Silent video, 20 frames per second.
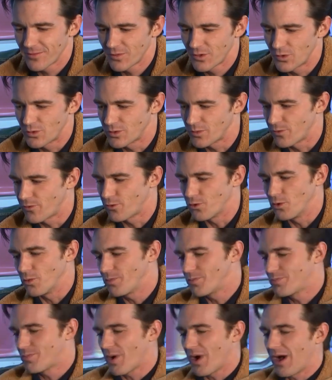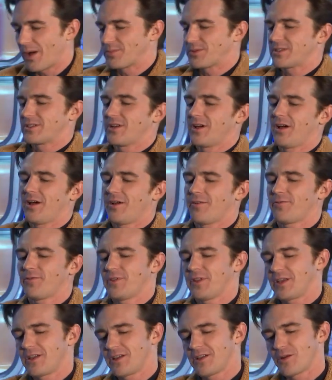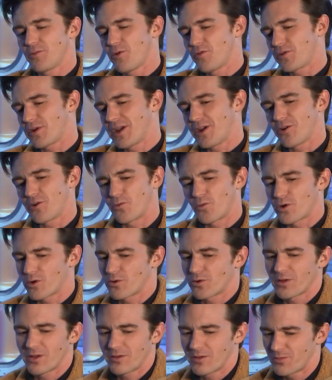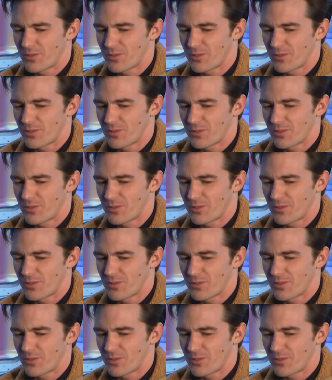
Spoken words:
do some full pop stuff, and then come over here and work with